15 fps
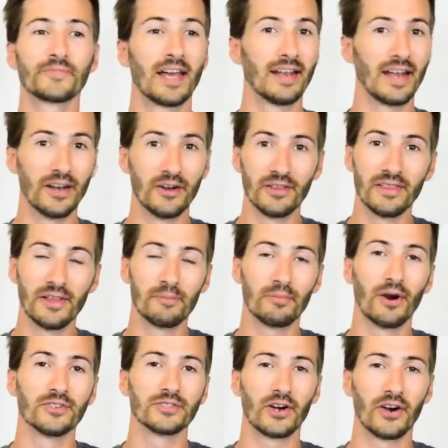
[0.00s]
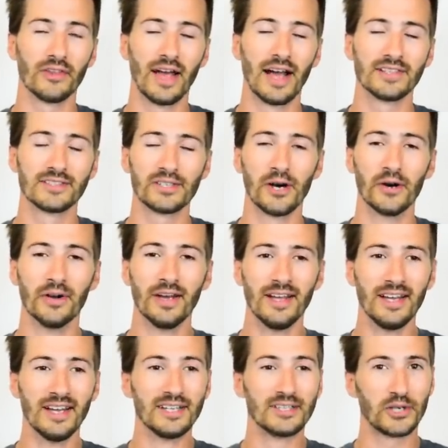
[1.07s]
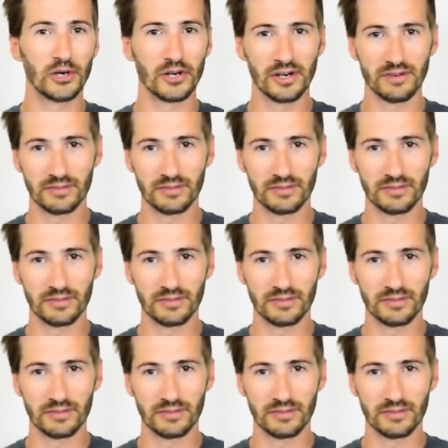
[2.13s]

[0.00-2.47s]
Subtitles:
And I know that their parts are that. So Turner